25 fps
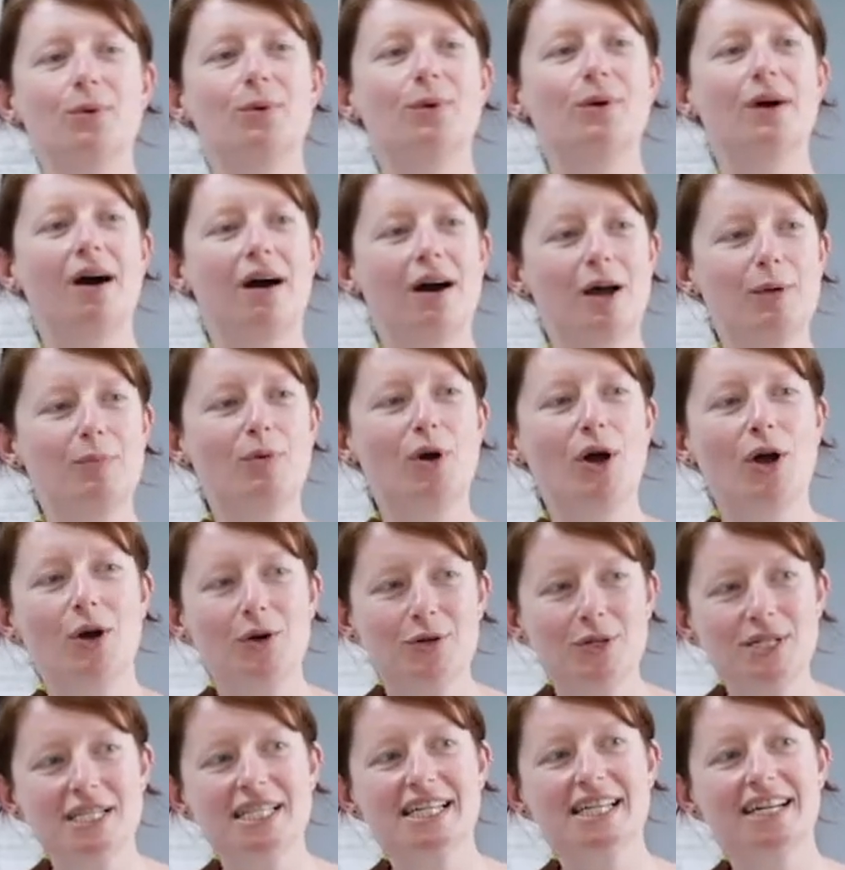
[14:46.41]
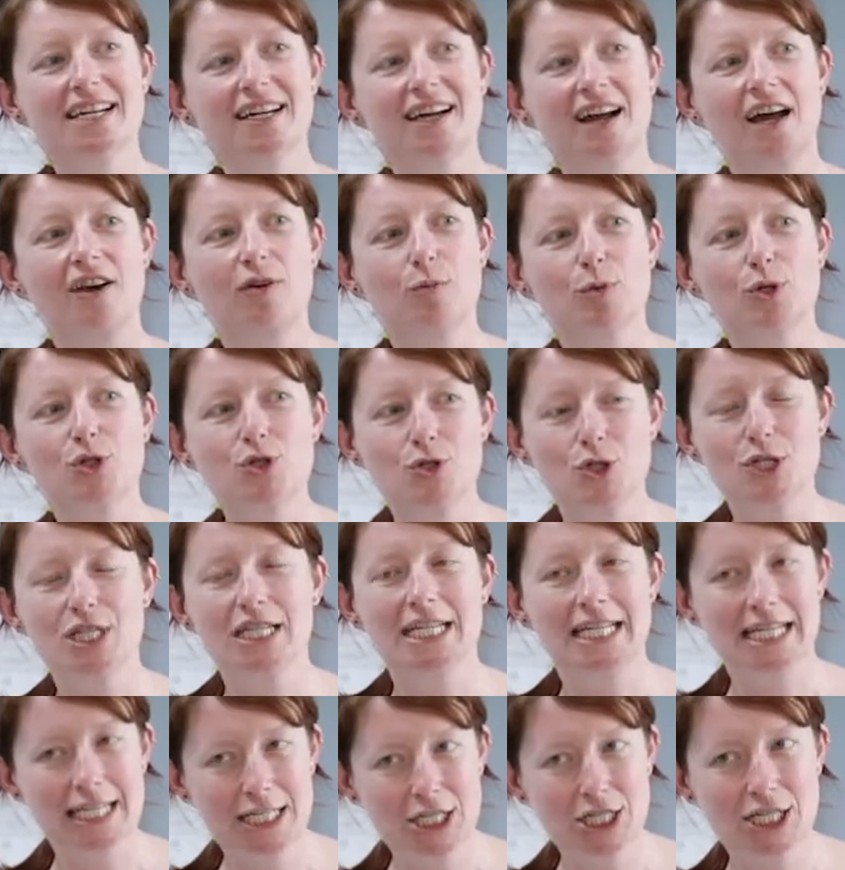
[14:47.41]
high priority and kind of more
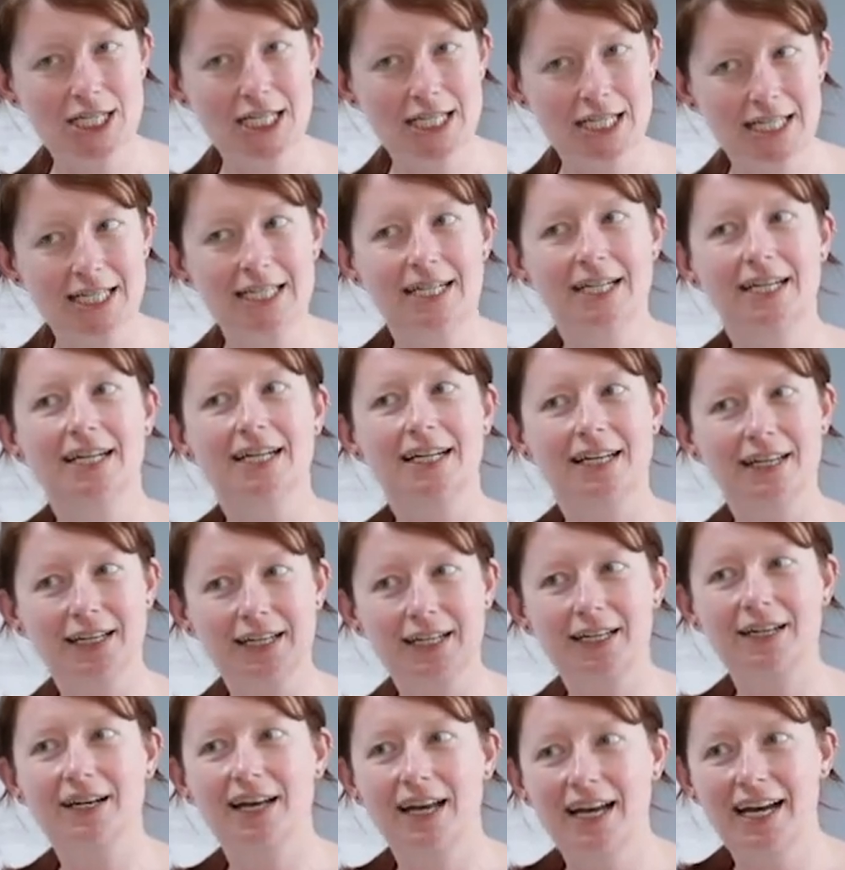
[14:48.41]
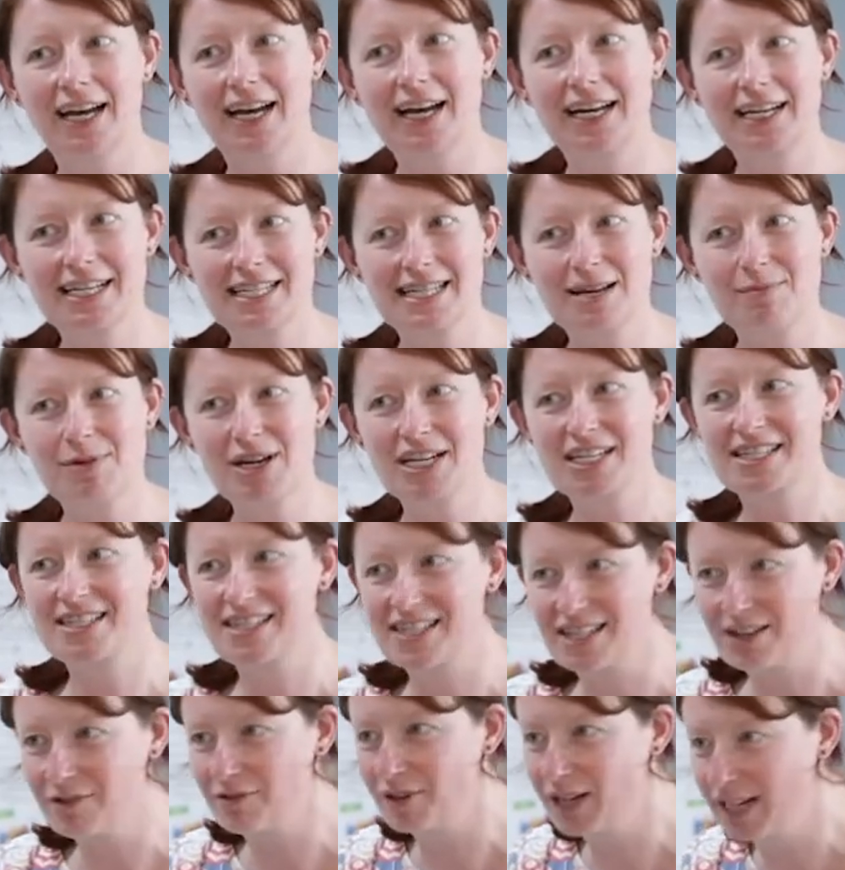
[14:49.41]
strategic academics.
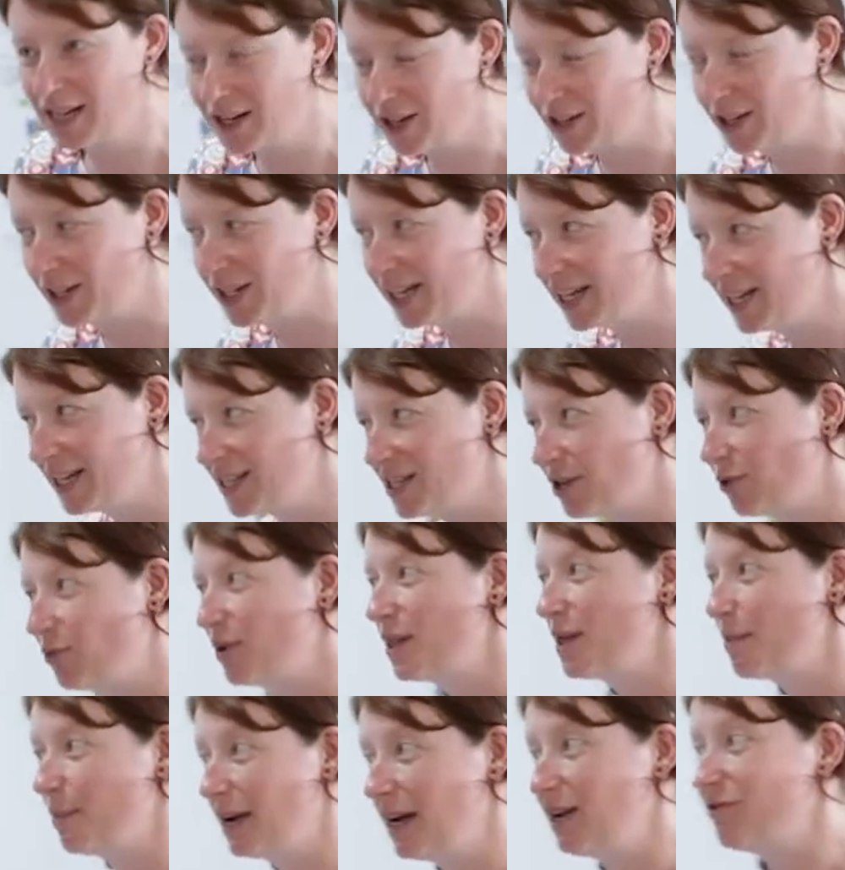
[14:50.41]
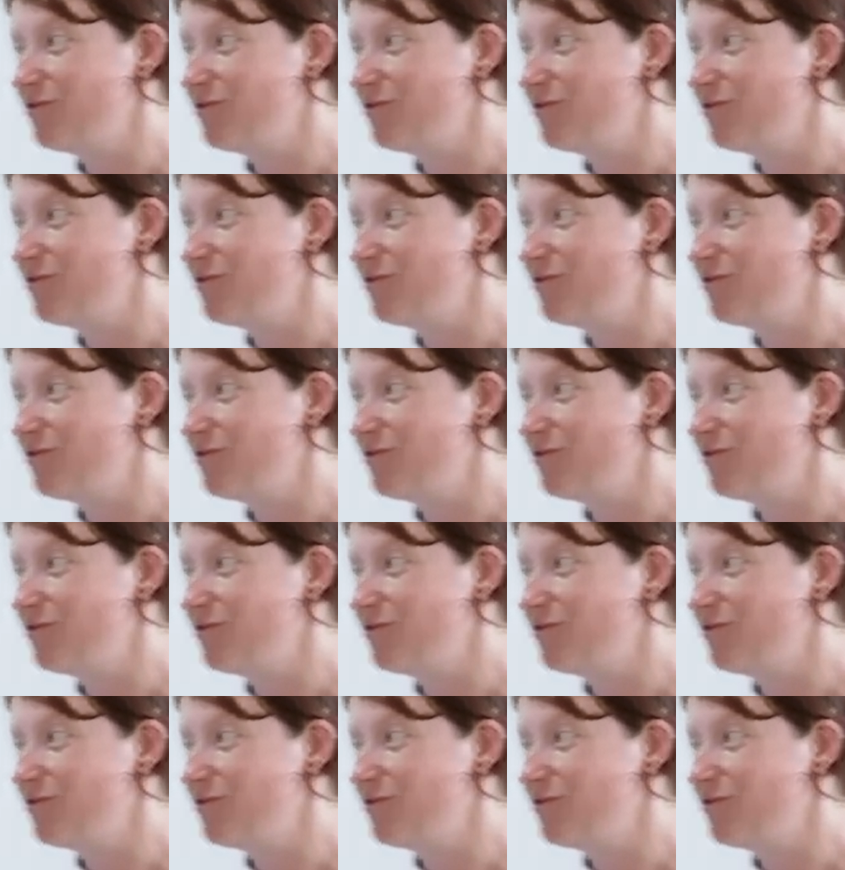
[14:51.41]
So with a bit of